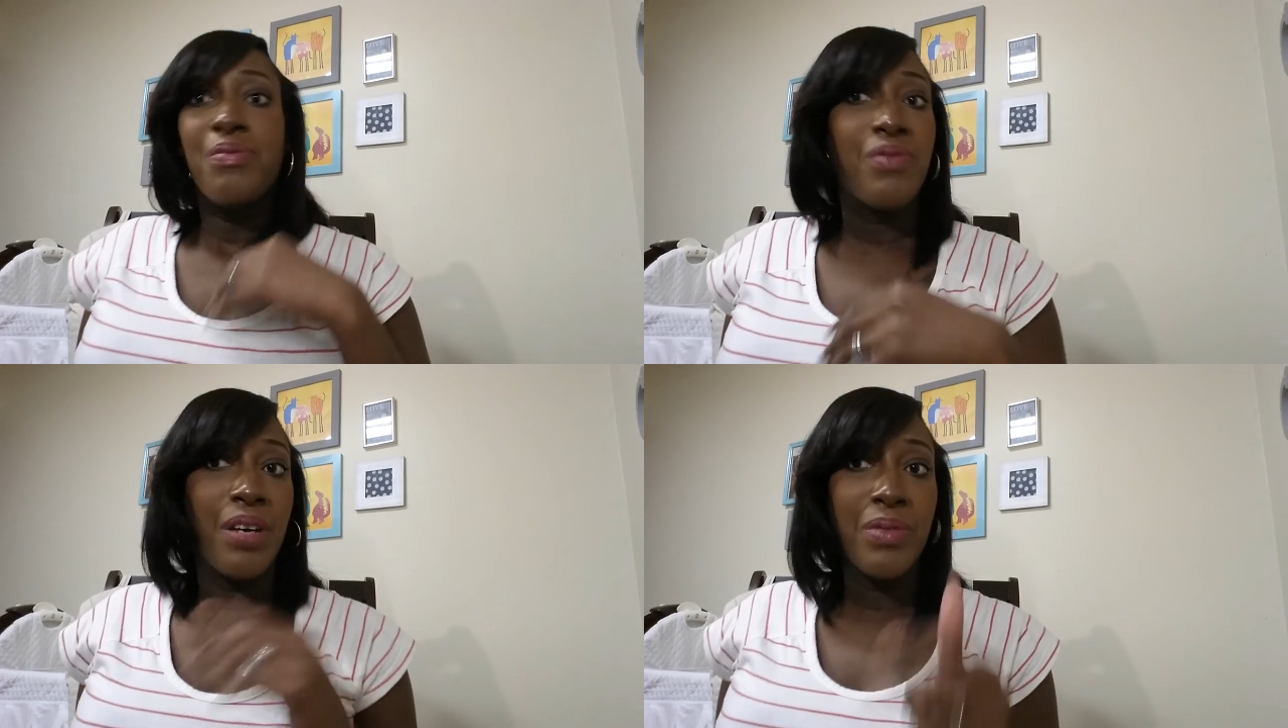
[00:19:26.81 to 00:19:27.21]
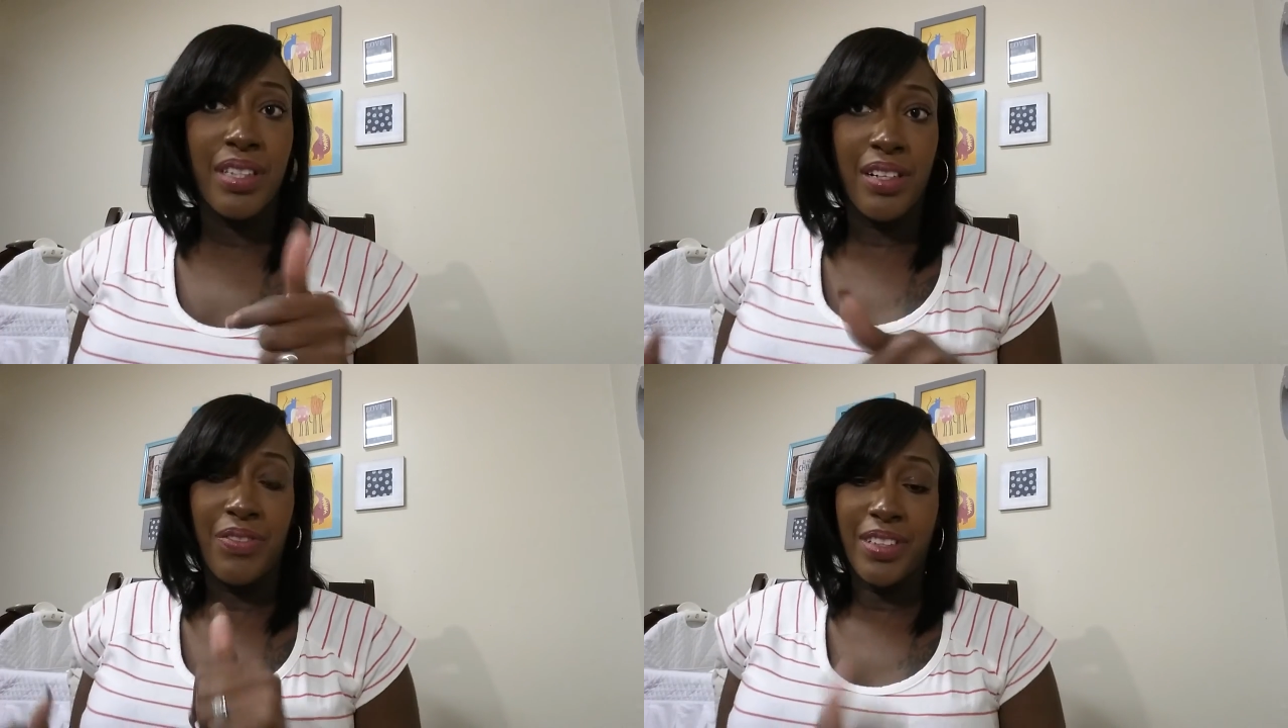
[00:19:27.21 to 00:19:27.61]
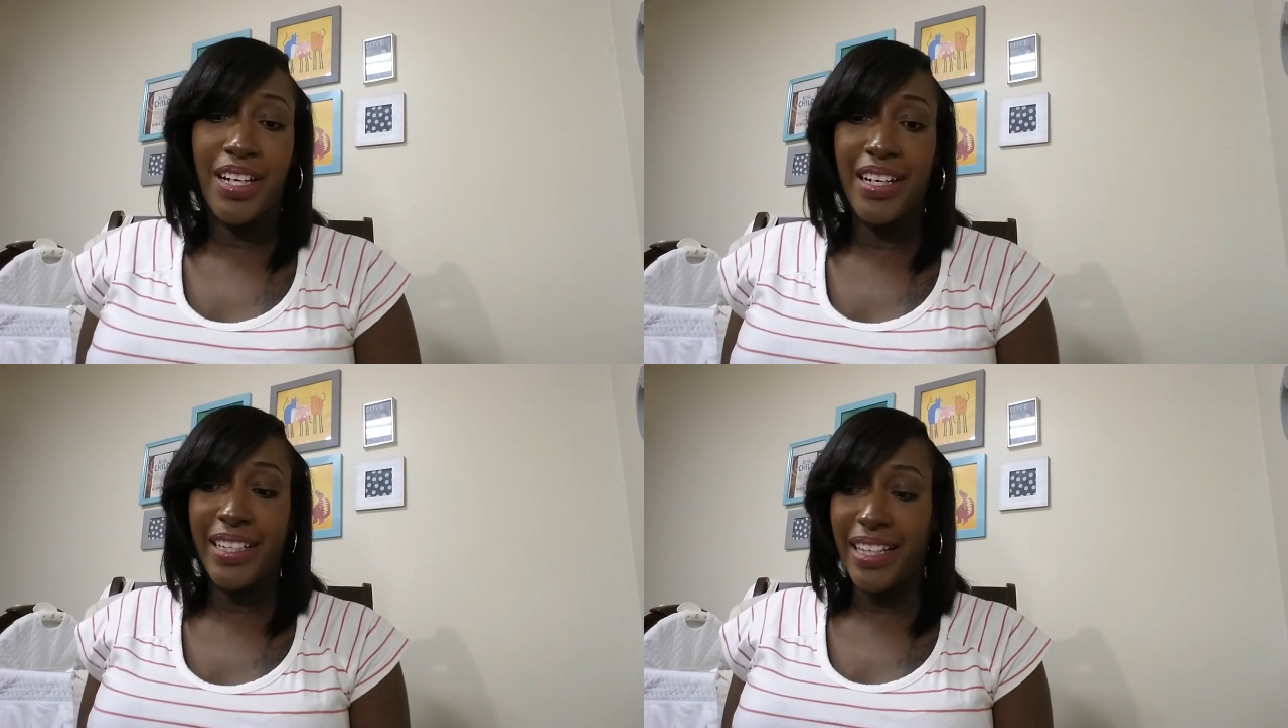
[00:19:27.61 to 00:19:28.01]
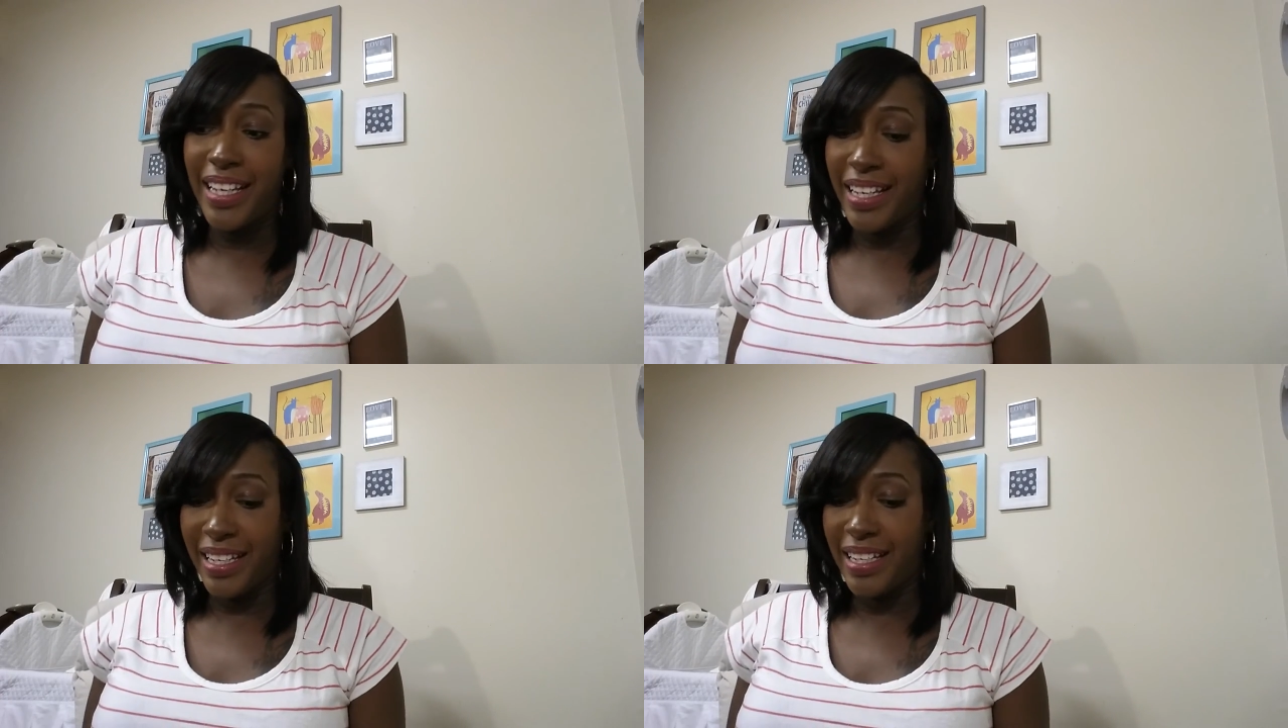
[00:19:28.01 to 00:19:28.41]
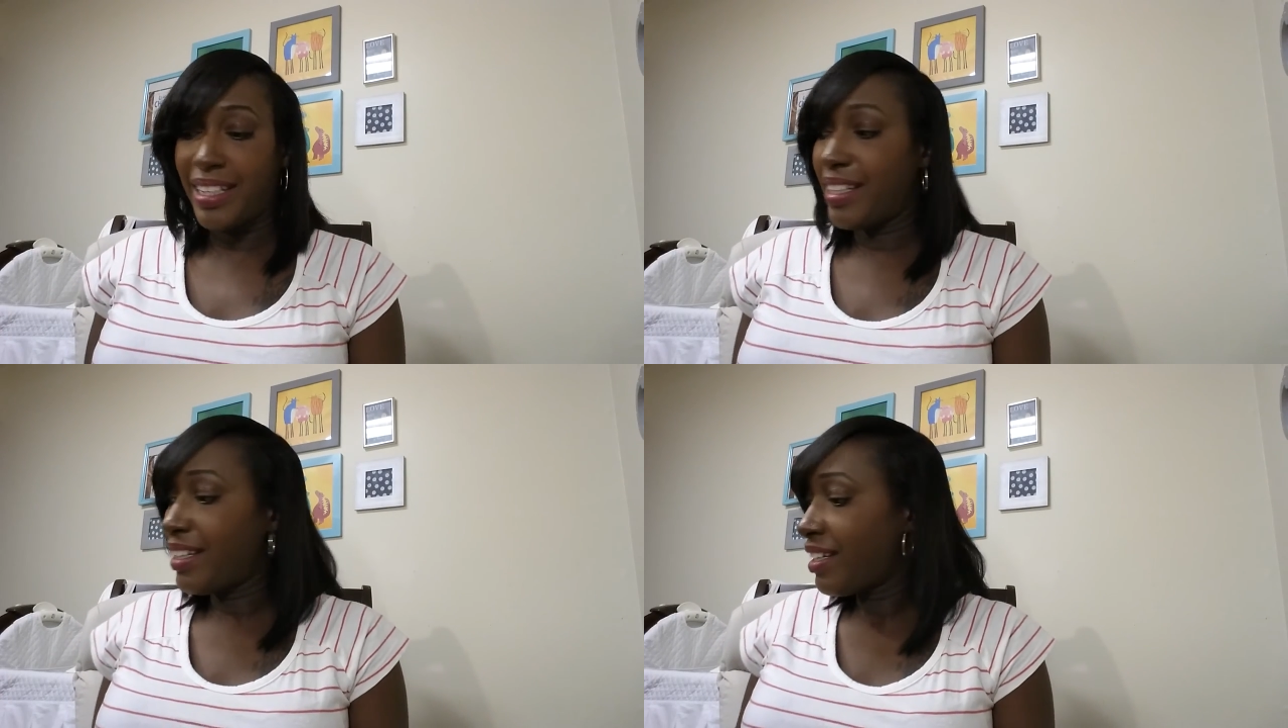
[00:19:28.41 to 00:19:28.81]
One more thing from Target,
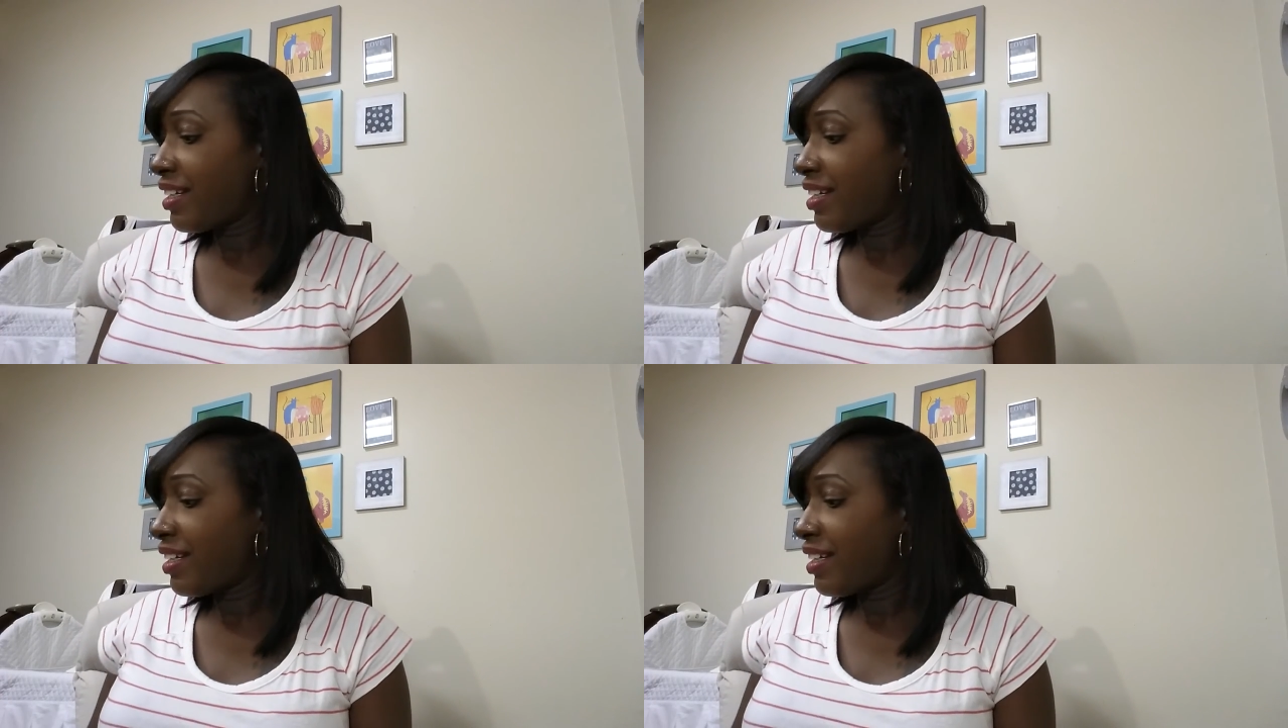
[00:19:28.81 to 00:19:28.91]
and